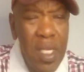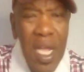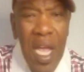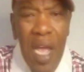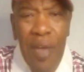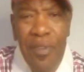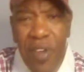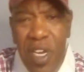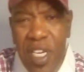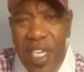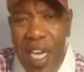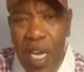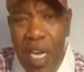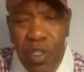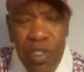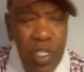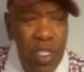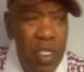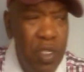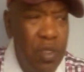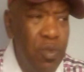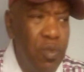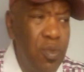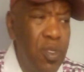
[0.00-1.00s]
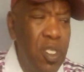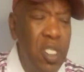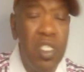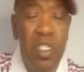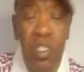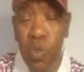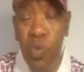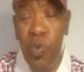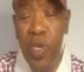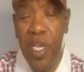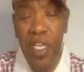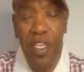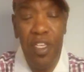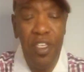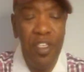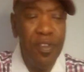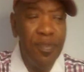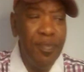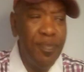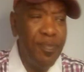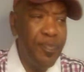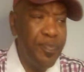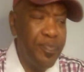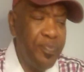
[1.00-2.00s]
I reach out to you in 2 weeks.
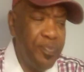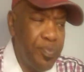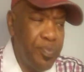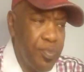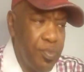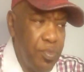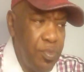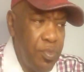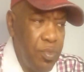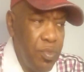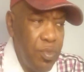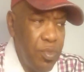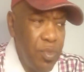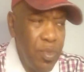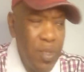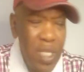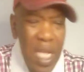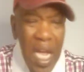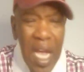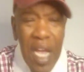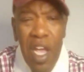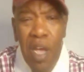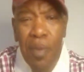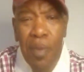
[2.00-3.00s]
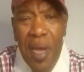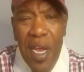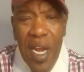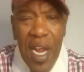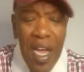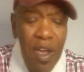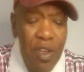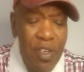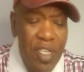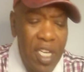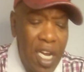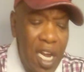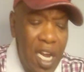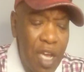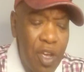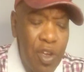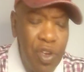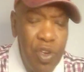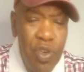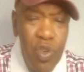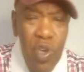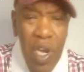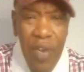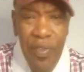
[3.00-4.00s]
I come by the house, I knock
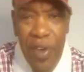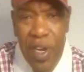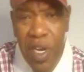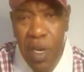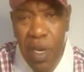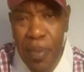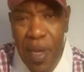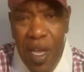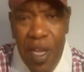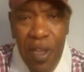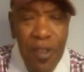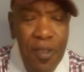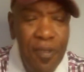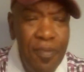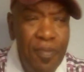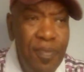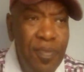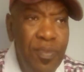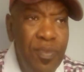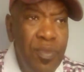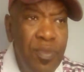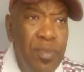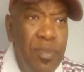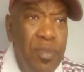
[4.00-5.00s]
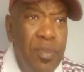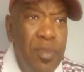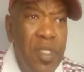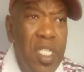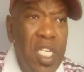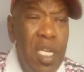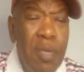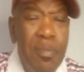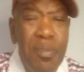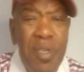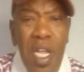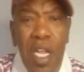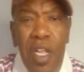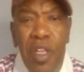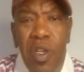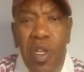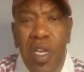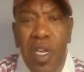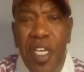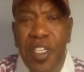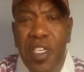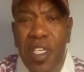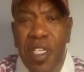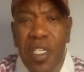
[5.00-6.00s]
on your door, I ring the bell. And I'm telling
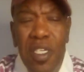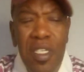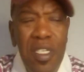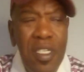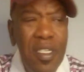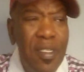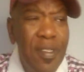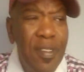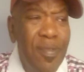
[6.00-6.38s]
you, listen,